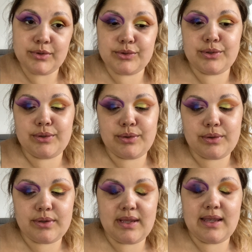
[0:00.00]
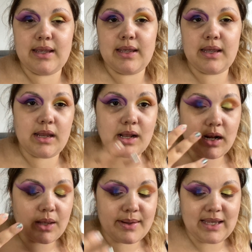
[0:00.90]
do the
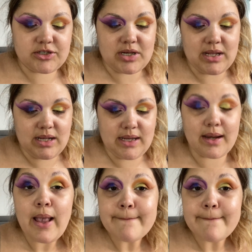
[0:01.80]
lower lash line,